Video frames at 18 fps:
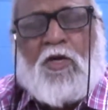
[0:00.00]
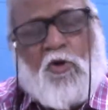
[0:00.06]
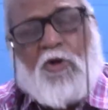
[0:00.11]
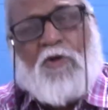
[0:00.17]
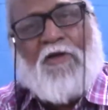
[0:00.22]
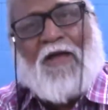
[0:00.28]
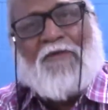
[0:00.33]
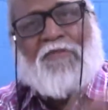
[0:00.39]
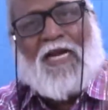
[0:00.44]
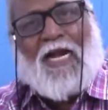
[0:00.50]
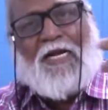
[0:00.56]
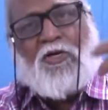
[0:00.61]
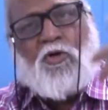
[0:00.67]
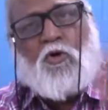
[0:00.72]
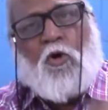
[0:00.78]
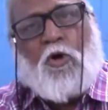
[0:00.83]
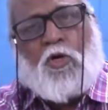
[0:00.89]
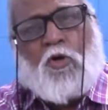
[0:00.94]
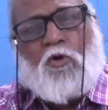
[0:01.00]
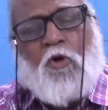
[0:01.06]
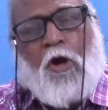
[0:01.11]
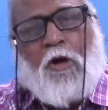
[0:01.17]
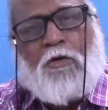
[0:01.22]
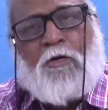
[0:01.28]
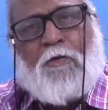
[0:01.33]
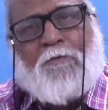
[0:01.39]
Don't you have the right to go to court?